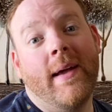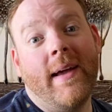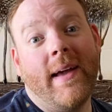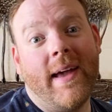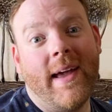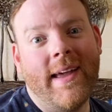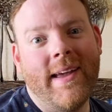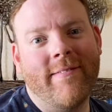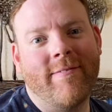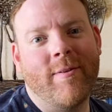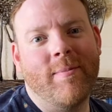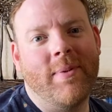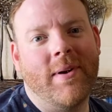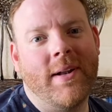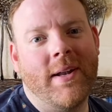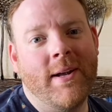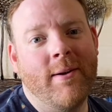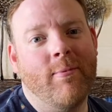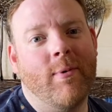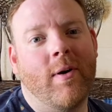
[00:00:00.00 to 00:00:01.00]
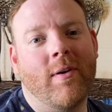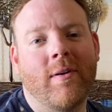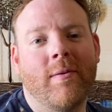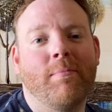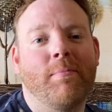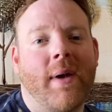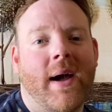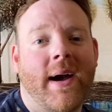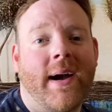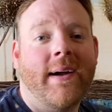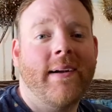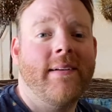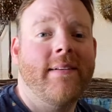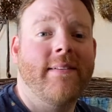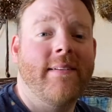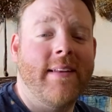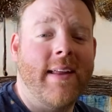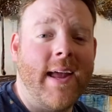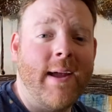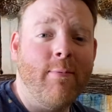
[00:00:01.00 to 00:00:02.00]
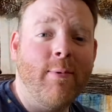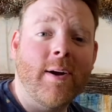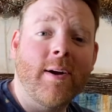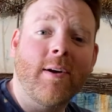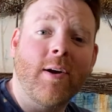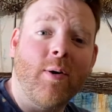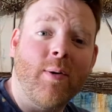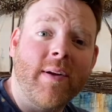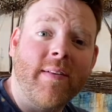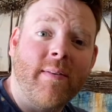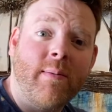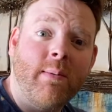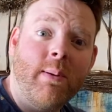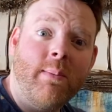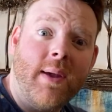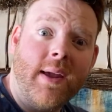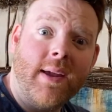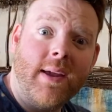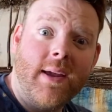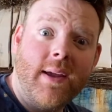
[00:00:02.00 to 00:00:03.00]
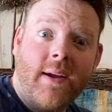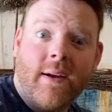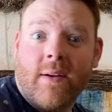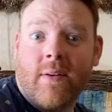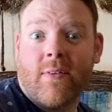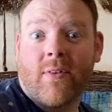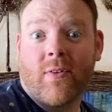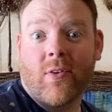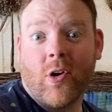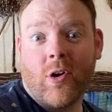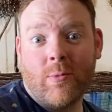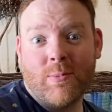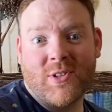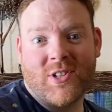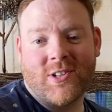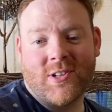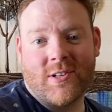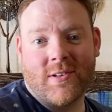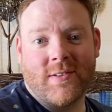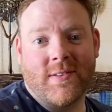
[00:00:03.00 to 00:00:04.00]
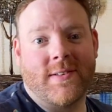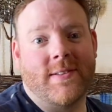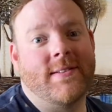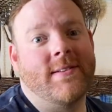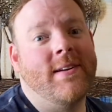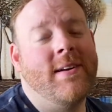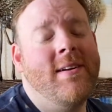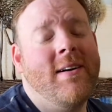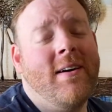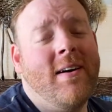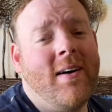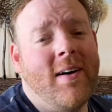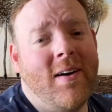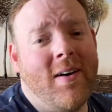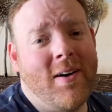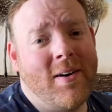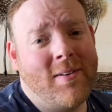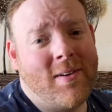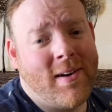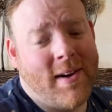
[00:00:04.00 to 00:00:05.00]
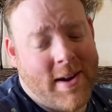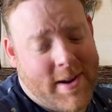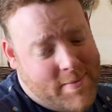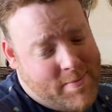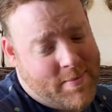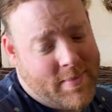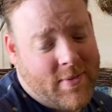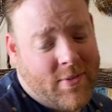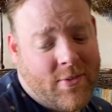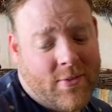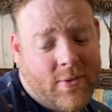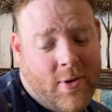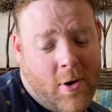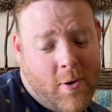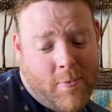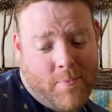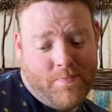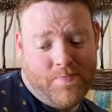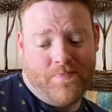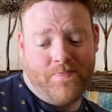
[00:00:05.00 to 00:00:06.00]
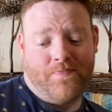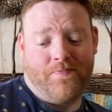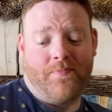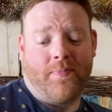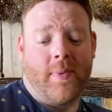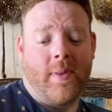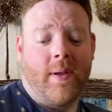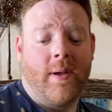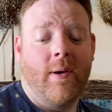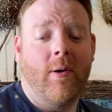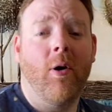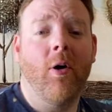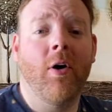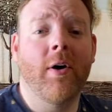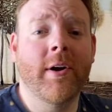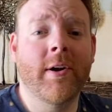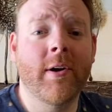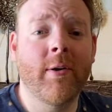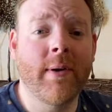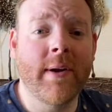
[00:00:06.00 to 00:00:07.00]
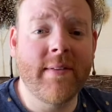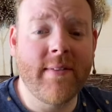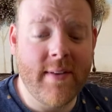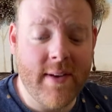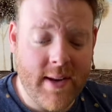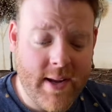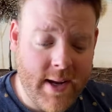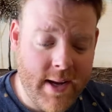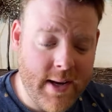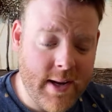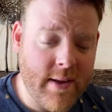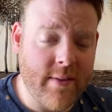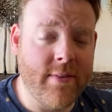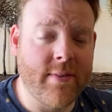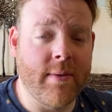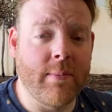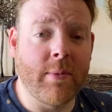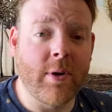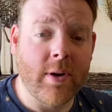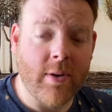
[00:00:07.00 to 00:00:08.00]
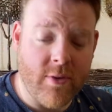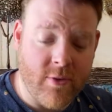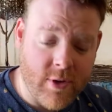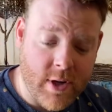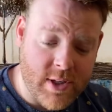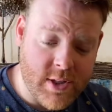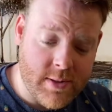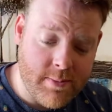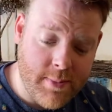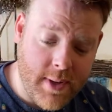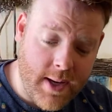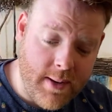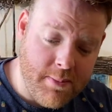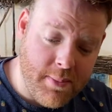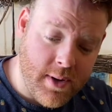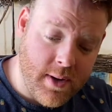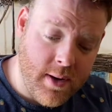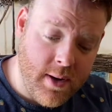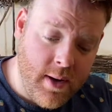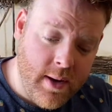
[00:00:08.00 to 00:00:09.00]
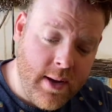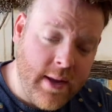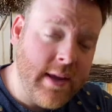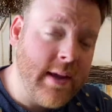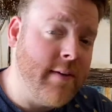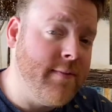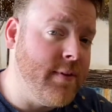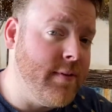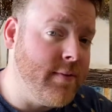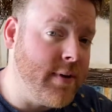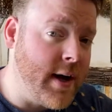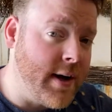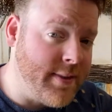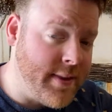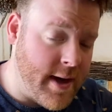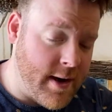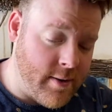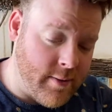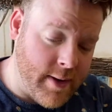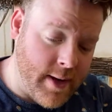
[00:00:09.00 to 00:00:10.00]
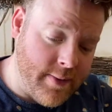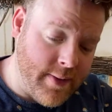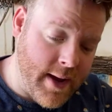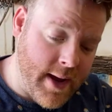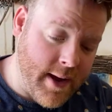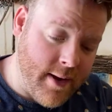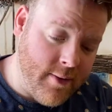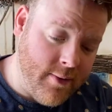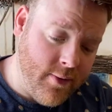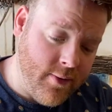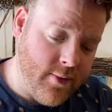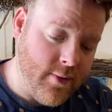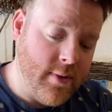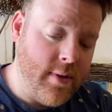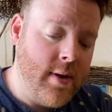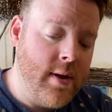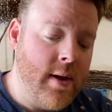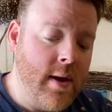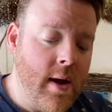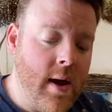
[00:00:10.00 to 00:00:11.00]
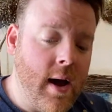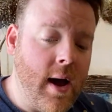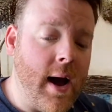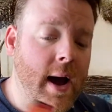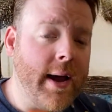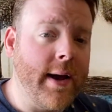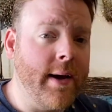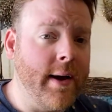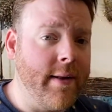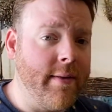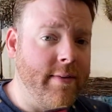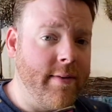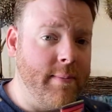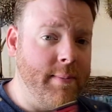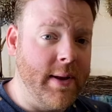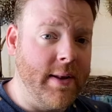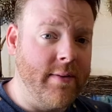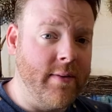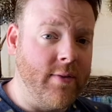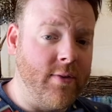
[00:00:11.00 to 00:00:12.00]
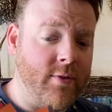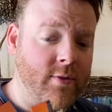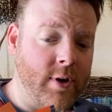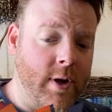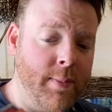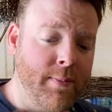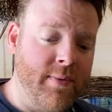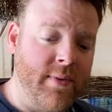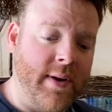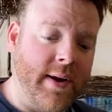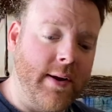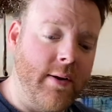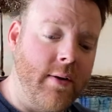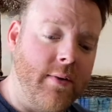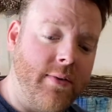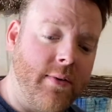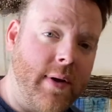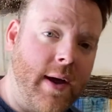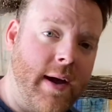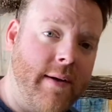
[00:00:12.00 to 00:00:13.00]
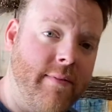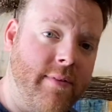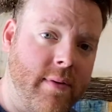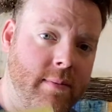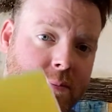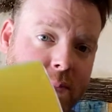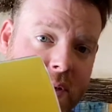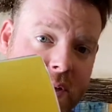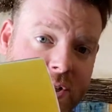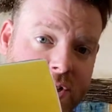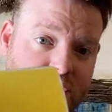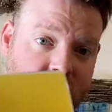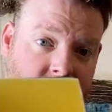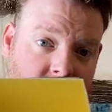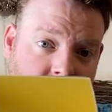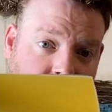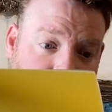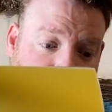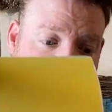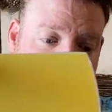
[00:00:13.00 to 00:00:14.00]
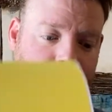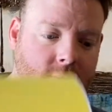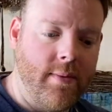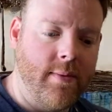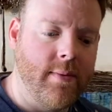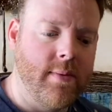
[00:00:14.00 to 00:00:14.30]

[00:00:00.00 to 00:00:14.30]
Hey everybody, welcome back. Today we're going to be making sculptures. All right, so all you're going to need is some construction paper, if you've got that around the house. I cut some into strips and I also have some big sheets.